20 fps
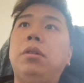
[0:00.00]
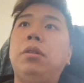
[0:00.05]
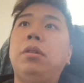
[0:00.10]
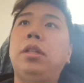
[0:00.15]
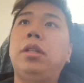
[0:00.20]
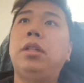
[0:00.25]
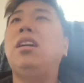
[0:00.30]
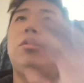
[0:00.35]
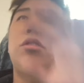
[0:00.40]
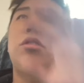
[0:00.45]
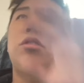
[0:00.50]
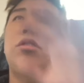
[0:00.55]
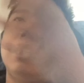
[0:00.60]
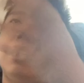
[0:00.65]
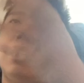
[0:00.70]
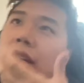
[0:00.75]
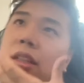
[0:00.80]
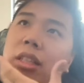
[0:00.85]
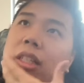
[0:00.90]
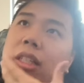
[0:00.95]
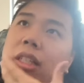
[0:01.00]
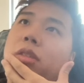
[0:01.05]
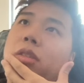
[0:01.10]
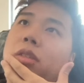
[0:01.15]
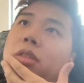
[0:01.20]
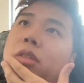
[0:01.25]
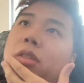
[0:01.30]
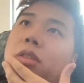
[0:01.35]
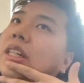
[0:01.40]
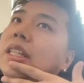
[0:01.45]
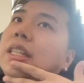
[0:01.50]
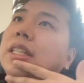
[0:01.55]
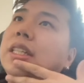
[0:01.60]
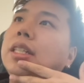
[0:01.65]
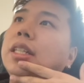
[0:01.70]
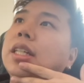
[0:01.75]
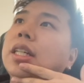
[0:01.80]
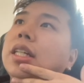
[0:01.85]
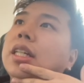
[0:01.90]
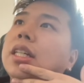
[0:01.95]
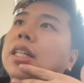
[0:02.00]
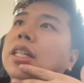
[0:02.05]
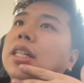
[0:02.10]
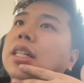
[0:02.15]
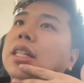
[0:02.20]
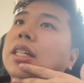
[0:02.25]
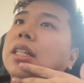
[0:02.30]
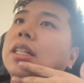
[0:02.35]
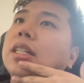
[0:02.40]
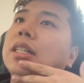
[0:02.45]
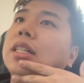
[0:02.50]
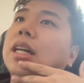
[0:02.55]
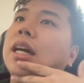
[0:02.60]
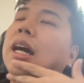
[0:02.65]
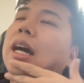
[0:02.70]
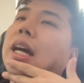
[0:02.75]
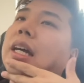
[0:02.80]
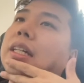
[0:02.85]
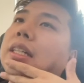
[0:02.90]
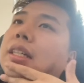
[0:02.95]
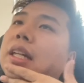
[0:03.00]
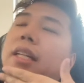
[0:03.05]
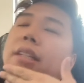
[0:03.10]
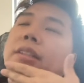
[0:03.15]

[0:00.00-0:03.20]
it. This is really high, like